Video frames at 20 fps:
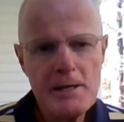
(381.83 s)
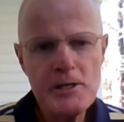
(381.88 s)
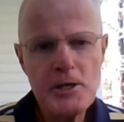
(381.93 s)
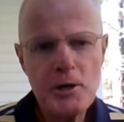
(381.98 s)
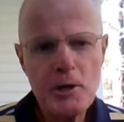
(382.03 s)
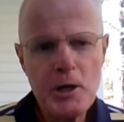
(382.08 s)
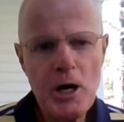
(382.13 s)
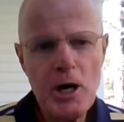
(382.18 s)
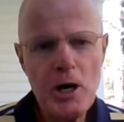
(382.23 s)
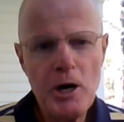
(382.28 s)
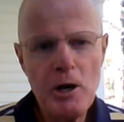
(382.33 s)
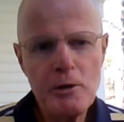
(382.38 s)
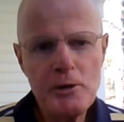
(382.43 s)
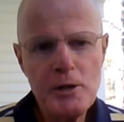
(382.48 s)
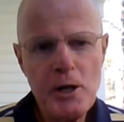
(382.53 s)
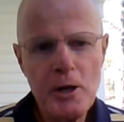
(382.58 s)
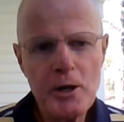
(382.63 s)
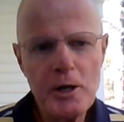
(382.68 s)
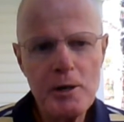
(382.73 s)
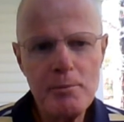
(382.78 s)
to
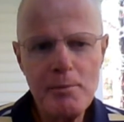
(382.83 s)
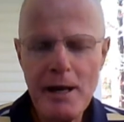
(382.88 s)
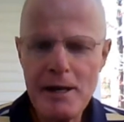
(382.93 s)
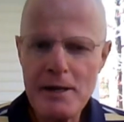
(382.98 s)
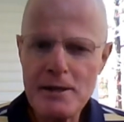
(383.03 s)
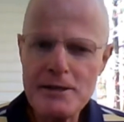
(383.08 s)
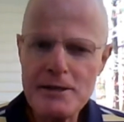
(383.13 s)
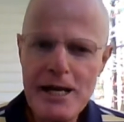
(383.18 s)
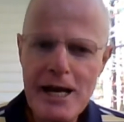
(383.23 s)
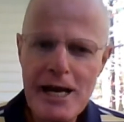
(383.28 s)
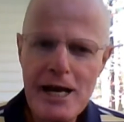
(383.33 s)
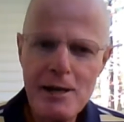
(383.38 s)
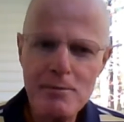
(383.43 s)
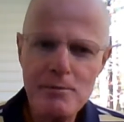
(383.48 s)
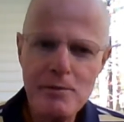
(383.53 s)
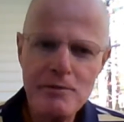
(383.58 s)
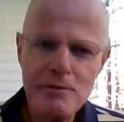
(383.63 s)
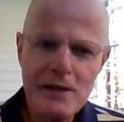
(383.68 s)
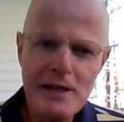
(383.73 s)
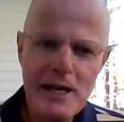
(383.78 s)
talk about a
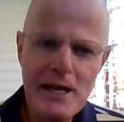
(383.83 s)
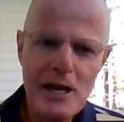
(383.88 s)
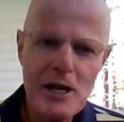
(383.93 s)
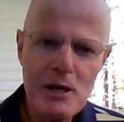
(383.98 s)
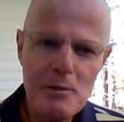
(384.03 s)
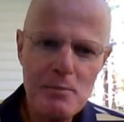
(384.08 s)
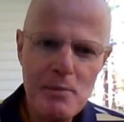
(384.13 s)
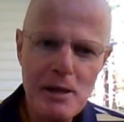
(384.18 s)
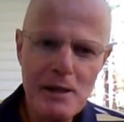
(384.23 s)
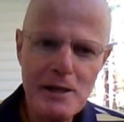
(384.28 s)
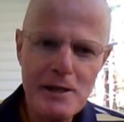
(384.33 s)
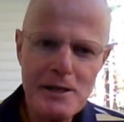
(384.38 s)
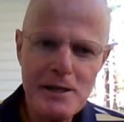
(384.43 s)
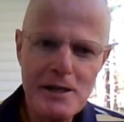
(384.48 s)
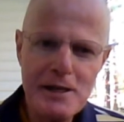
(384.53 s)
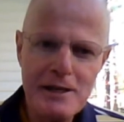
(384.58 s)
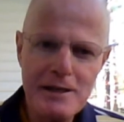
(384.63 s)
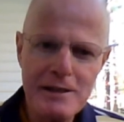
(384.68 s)
time of accountability